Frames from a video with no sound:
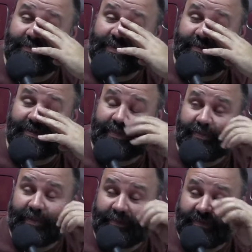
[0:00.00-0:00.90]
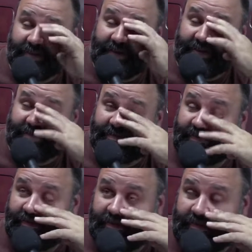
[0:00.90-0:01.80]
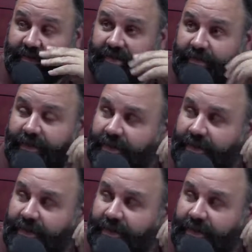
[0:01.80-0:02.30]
other people make a mistake, that's all it needed to be.